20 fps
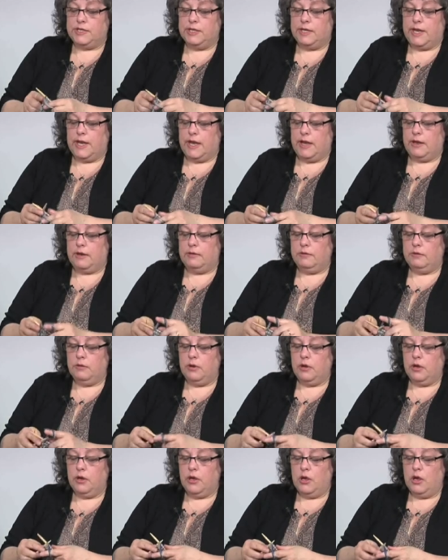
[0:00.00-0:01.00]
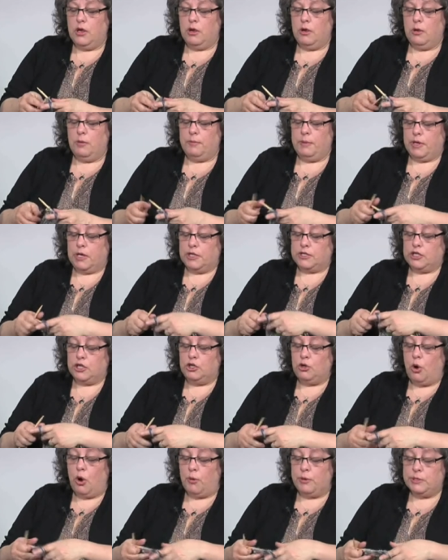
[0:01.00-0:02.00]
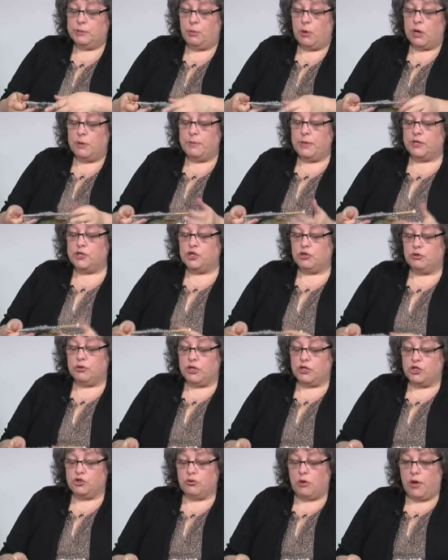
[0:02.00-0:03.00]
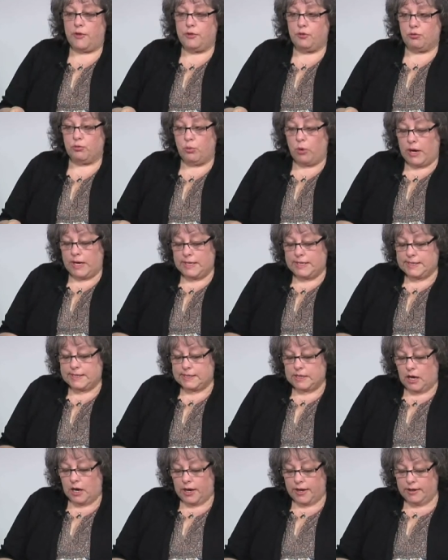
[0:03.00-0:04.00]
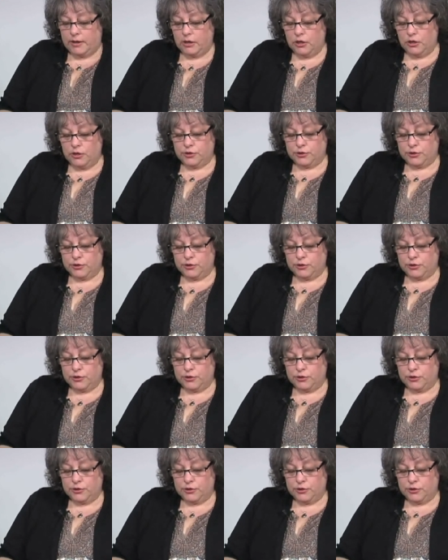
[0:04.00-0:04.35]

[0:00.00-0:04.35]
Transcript: again because and you always want to make sure that you're on the right side